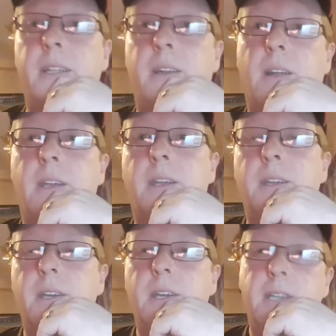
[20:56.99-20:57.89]
And they're like,
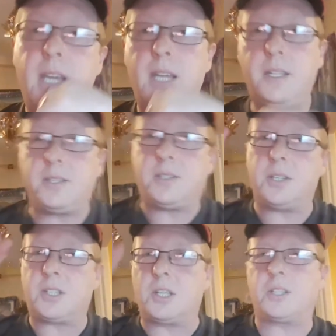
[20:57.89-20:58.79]
yeah, this is
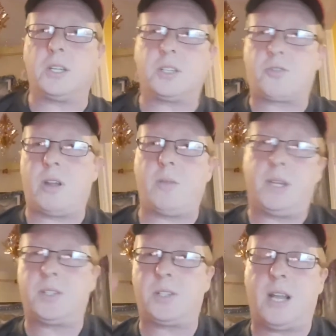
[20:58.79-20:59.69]
such straight
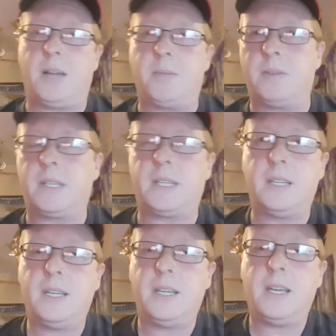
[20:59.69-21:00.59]
away, just like I'm like,
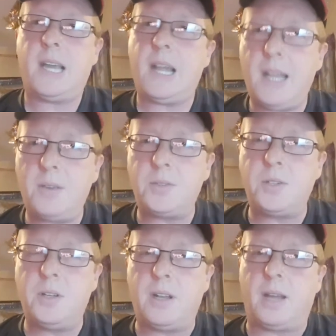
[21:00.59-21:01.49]
how the hell do
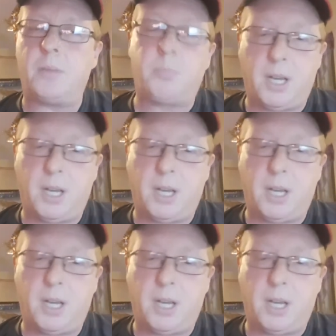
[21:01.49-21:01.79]
you know that?